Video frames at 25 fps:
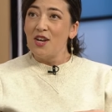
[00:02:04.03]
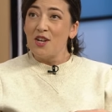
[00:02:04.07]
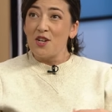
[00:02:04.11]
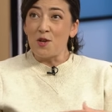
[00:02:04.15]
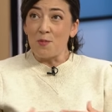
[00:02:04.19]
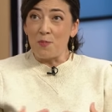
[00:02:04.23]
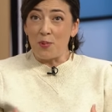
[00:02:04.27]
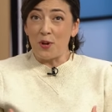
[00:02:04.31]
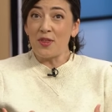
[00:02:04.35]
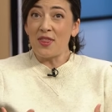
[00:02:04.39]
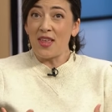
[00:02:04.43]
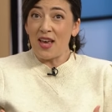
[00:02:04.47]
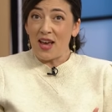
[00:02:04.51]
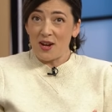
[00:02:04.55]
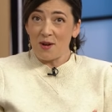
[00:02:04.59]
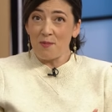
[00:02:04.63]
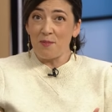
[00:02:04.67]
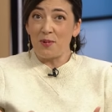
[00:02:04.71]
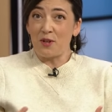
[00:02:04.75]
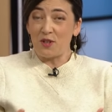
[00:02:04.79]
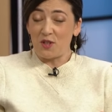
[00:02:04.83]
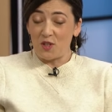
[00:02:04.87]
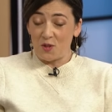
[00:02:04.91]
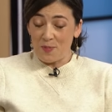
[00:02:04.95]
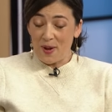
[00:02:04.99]
To put that in
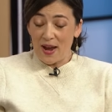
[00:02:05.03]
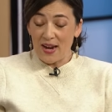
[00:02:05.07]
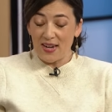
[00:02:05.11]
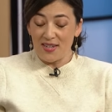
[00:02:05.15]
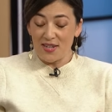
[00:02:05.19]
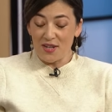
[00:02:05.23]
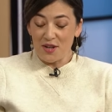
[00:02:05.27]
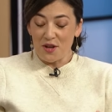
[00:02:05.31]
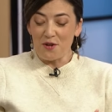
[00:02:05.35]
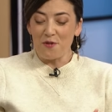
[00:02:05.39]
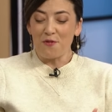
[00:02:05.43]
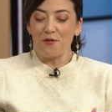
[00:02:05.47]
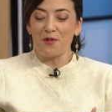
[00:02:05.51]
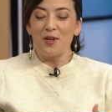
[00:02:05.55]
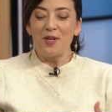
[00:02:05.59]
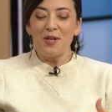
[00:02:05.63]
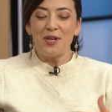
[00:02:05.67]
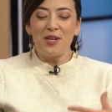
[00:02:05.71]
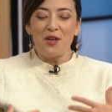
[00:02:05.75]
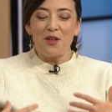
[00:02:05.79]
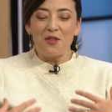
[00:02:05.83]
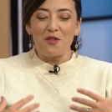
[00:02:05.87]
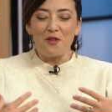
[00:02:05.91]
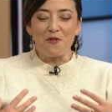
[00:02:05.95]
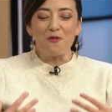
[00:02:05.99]
perspective,
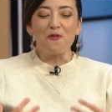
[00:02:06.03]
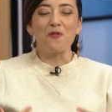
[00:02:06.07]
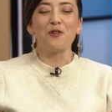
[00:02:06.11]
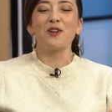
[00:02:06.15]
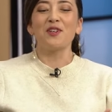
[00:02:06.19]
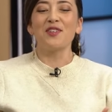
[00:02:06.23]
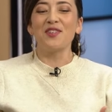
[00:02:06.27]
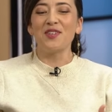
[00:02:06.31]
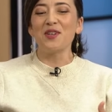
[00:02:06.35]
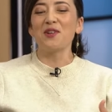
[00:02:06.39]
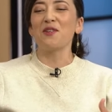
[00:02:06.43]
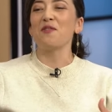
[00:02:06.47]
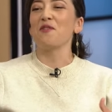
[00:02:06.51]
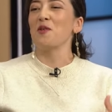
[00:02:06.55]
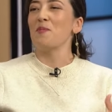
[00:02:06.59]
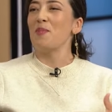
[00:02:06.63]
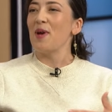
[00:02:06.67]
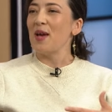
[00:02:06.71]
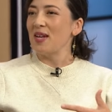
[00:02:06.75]
the first year of the